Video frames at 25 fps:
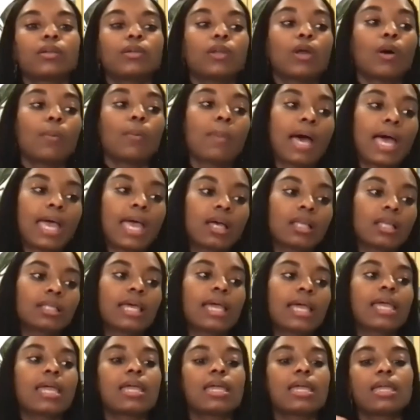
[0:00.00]
you know, my
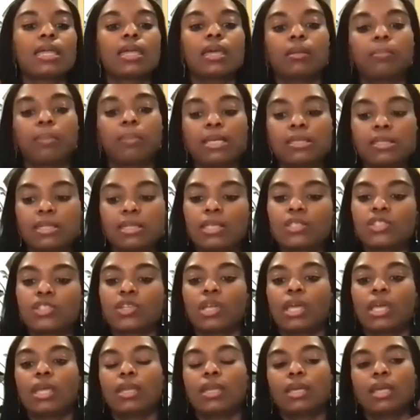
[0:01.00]
LA and my session
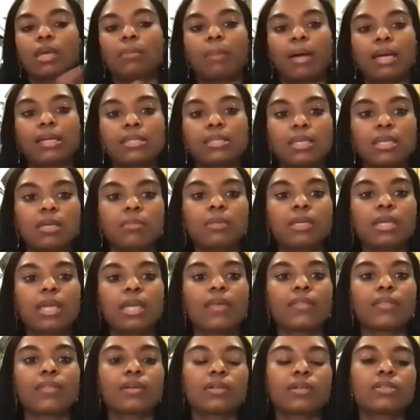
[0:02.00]
aide and get my team together.